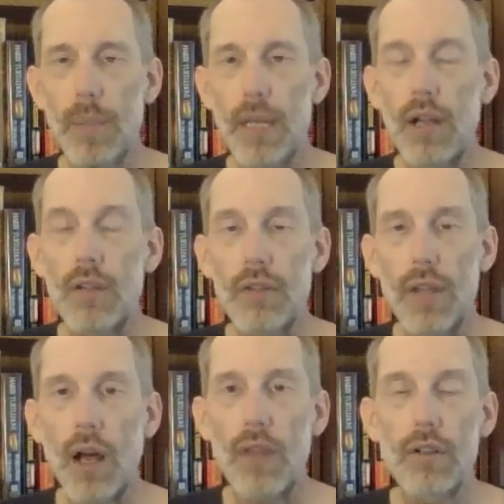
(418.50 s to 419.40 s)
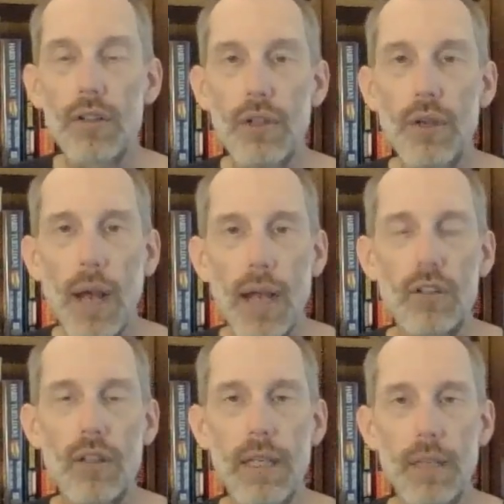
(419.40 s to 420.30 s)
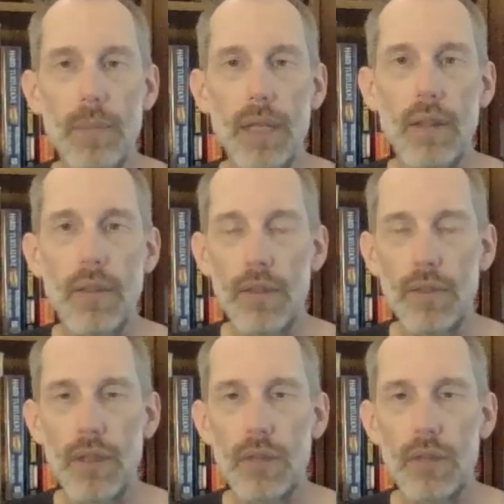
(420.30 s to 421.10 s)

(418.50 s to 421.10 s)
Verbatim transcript: because the authors do actually admit that